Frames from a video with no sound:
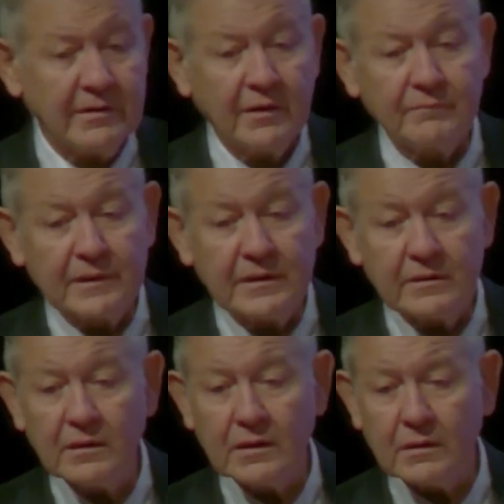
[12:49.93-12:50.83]

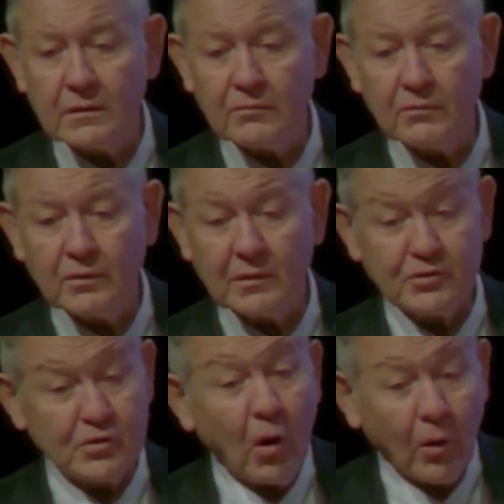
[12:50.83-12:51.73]
been
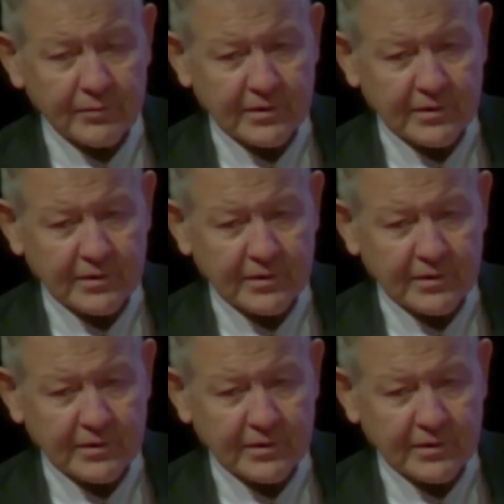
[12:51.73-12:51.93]
solved.